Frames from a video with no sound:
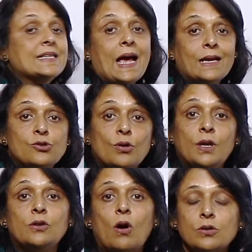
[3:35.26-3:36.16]

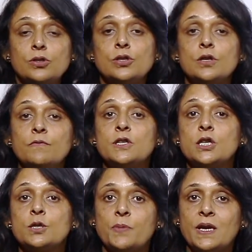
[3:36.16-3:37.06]
actually the oxygen which
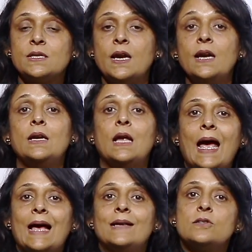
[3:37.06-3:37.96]
is present
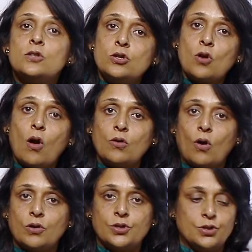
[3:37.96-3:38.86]
as dissolved
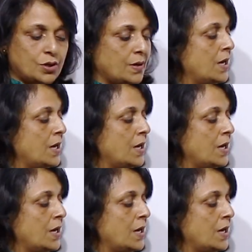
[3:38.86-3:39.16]
oxygen.